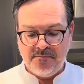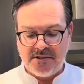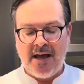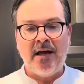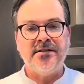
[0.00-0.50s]

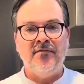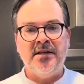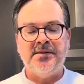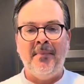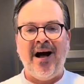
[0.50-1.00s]
size of
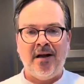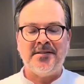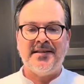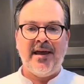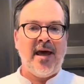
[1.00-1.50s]
this
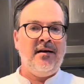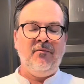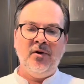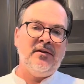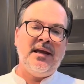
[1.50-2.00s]
box at
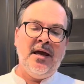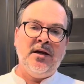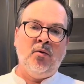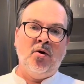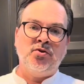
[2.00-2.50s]
really
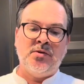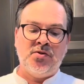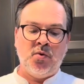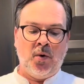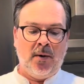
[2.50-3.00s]
any grocery
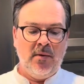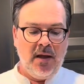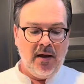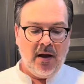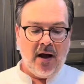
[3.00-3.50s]
store.
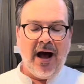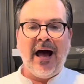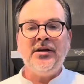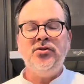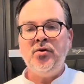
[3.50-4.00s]

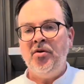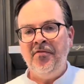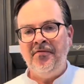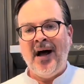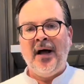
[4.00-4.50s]
I do
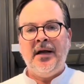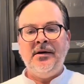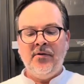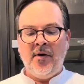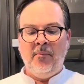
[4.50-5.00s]

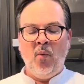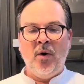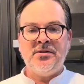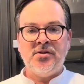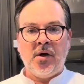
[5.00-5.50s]
find the
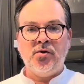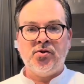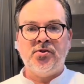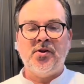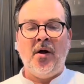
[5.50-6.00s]
Morton's
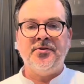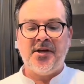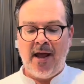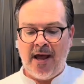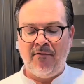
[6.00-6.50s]
Kosher Salt
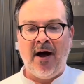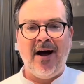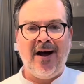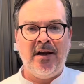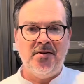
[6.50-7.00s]
to have a
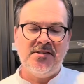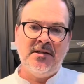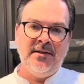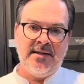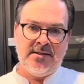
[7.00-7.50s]
higher
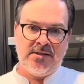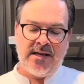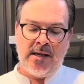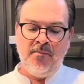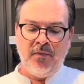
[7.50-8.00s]

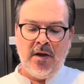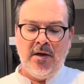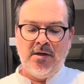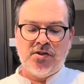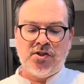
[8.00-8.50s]
salinity.
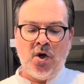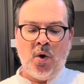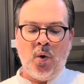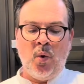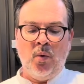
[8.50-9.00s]

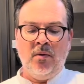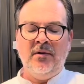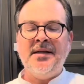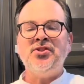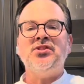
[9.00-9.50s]
So
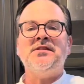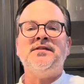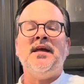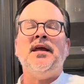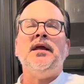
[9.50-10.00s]
let's just
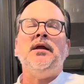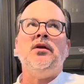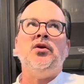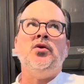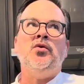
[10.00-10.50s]
say
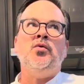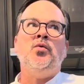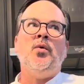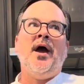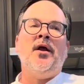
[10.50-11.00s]

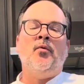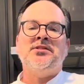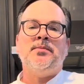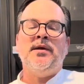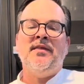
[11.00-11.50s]
you had a
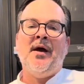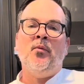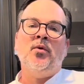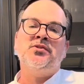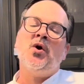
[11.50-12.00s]
recipe that was